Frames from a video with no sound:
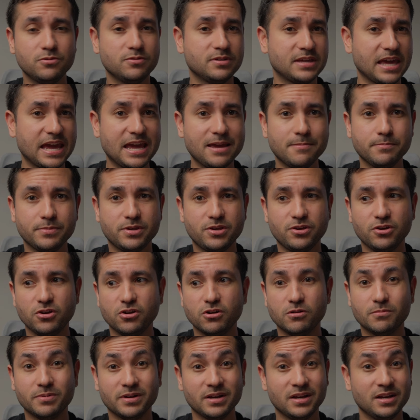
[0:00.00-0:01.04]

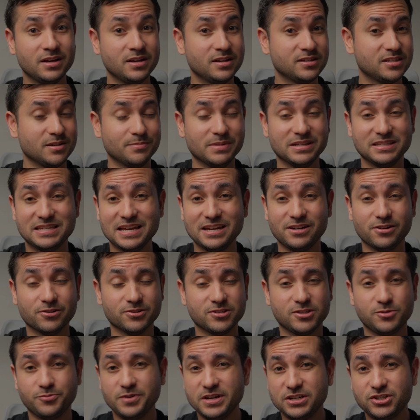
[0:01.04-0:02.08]
GameCube, some Nintendo
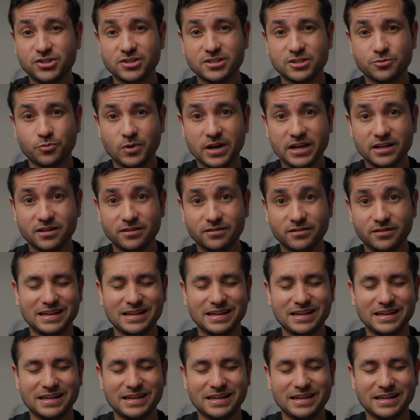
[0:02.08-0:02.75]
Switch as well.